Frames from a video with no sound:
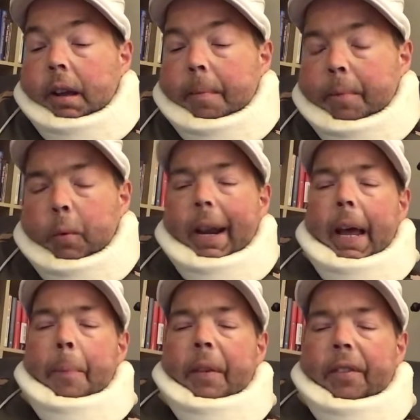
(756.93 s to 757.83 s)
But what
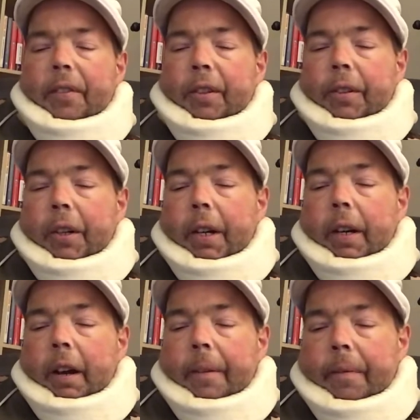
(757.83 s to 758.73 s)
happens is you turn it
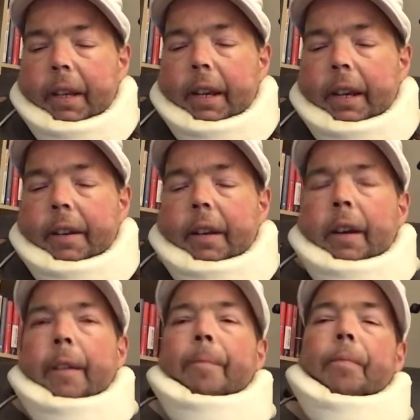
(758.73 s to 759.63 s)
on,
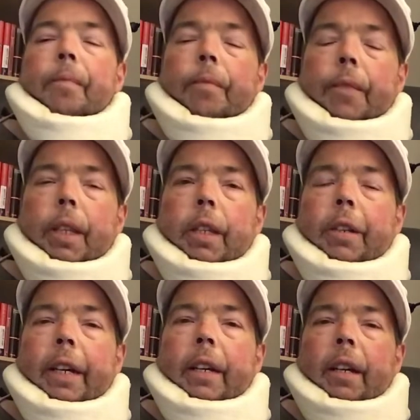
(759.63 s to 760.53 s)
and
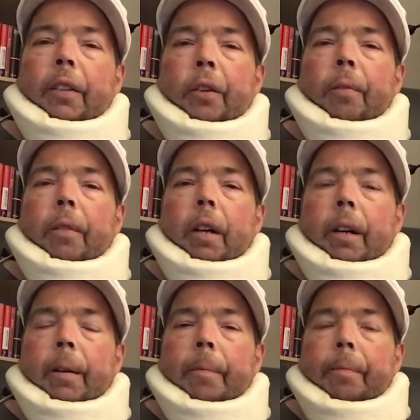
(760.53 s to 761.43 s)
you get a little.
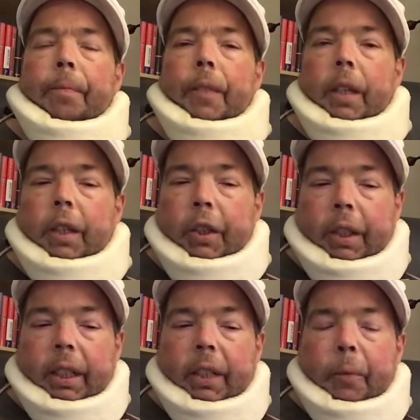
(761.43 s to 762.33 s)
You
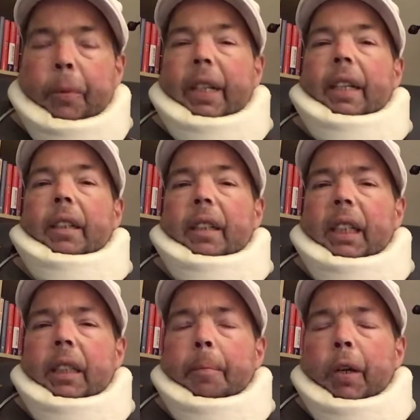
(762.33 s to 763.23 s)
can either put it in
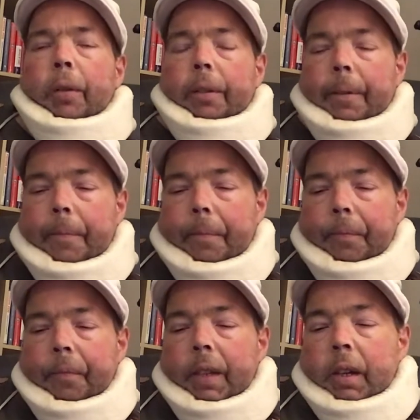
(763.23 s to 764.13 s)
need mode,
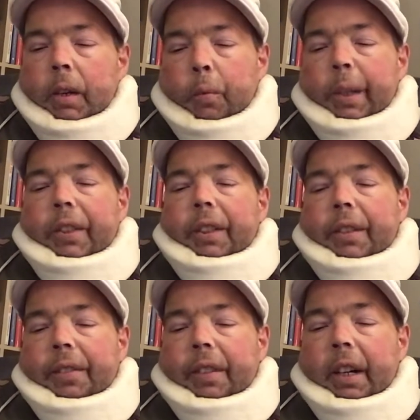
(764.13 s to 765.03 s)
which
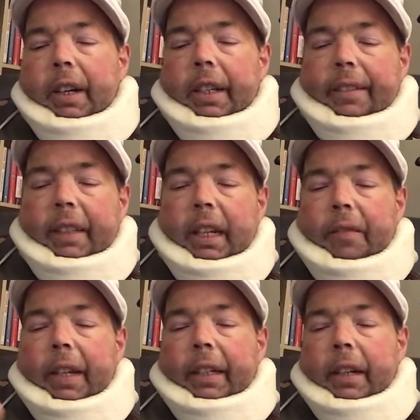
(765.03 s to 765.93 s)
is it's kind of
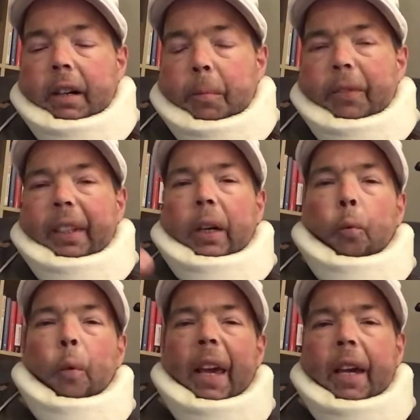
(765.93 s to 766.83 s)
like almost like a
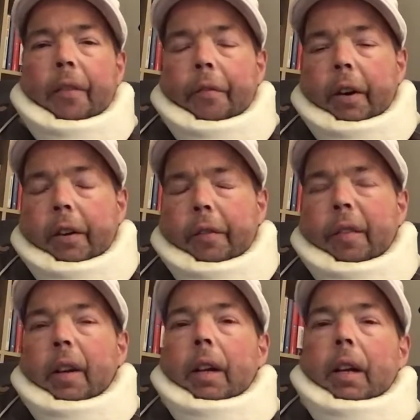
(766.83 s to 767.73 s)
wave of
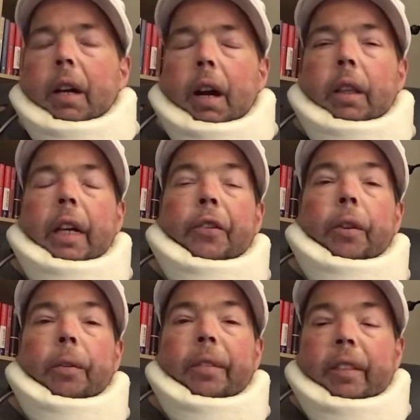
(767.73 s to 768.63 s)

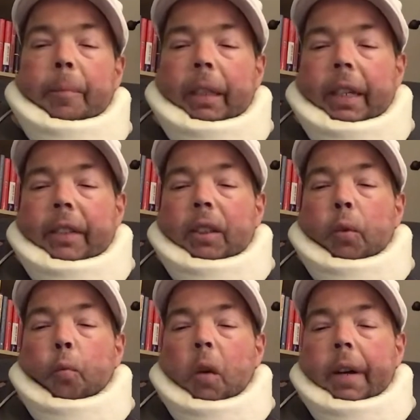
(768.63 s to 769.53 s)
electrical
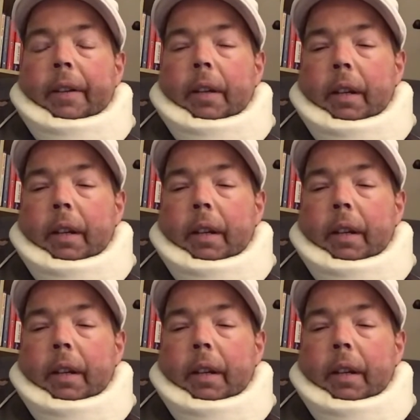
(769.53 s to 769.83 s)
stimulation. 1